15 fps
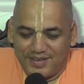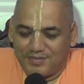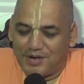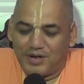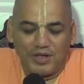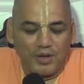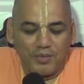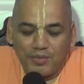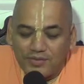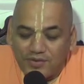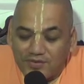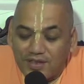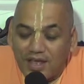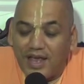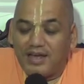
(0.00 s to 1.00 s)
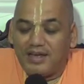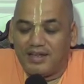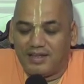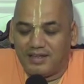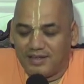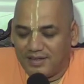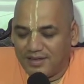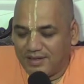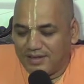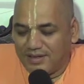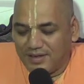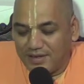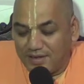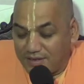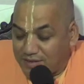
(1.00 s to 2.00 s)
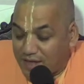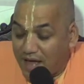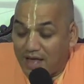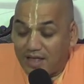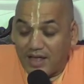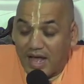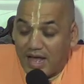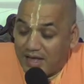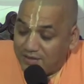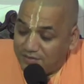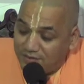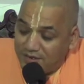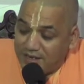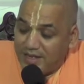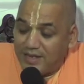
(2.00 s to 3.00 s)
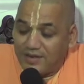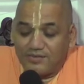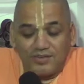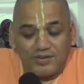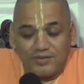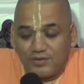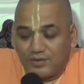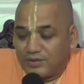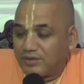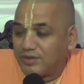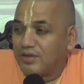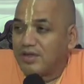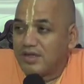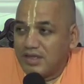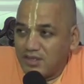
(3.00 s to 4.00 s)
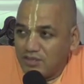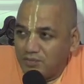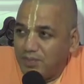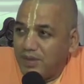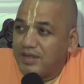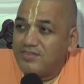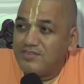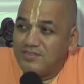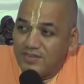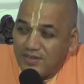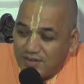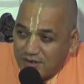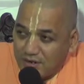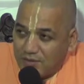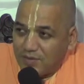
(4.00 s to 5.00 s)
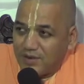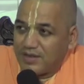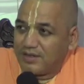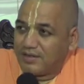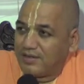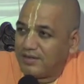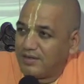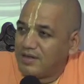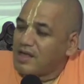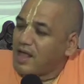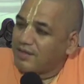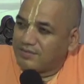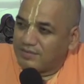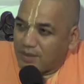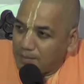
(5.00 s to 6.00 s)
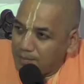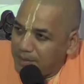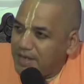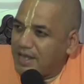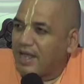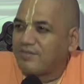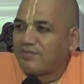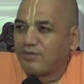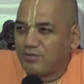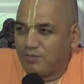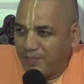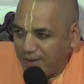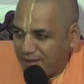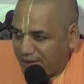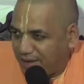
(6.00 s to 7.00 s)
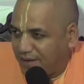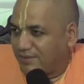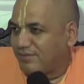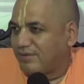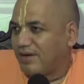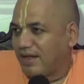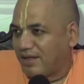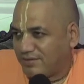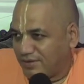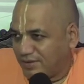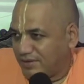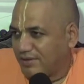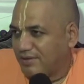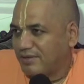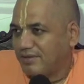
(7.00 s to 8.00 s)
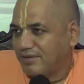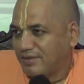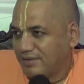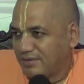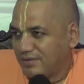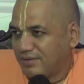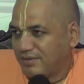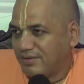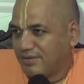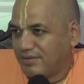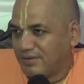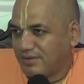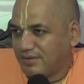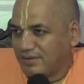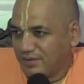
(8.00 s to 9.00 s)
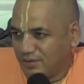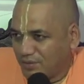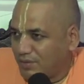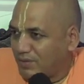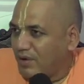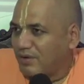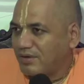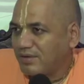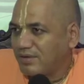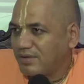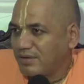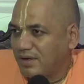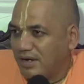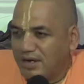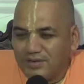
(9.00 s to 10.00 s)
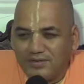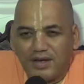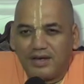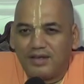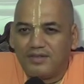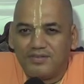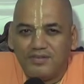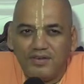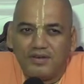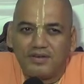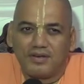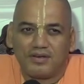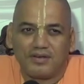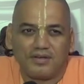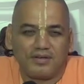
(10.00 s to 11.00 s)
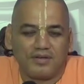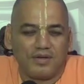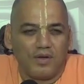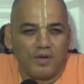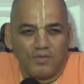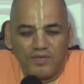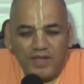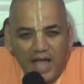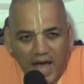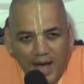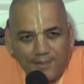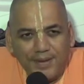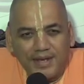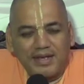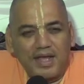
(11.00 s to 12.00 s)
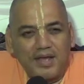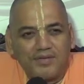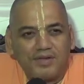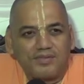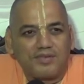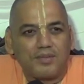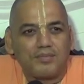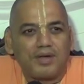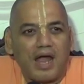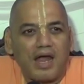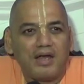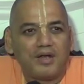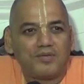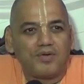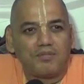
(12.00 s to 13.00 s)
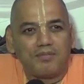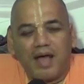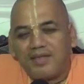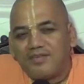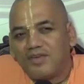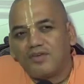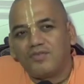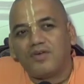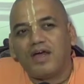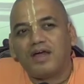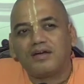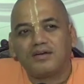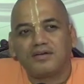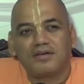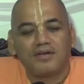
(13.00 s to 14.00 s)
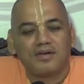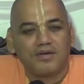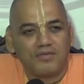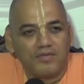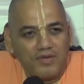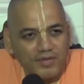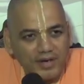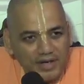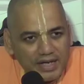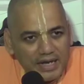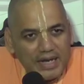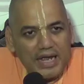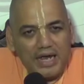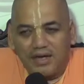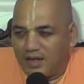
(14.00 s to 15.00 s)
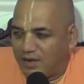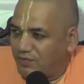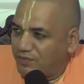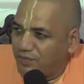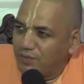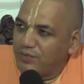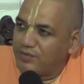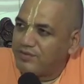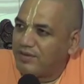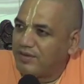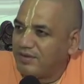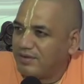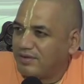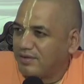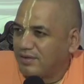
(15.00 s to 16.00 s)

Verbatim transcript: But human society is ha- actually is a truth is being cheated today, and somebody has to speak against it. Actually, true or not? It is getting cheated. We have been given some kind of a magic wand we will create in future.